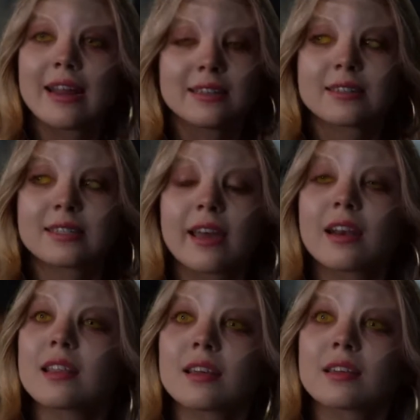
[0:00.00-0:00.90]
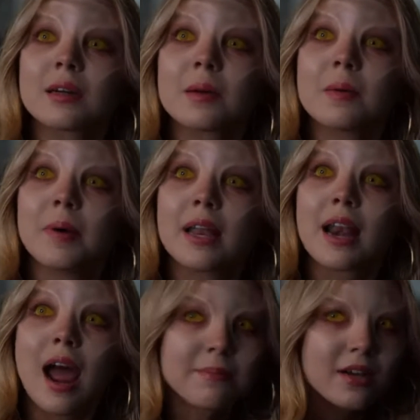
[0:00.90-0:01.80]
I didn't say anything, but
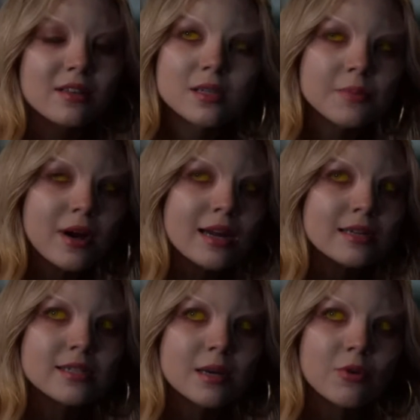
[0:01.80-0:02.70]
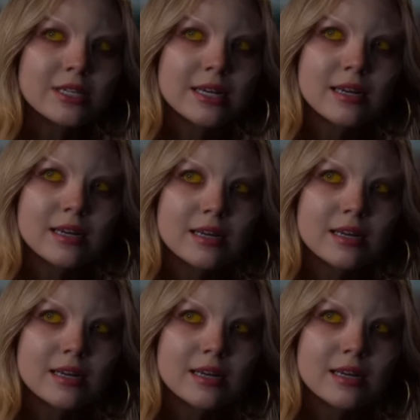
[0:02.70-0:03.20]
I'm not surprised someone did.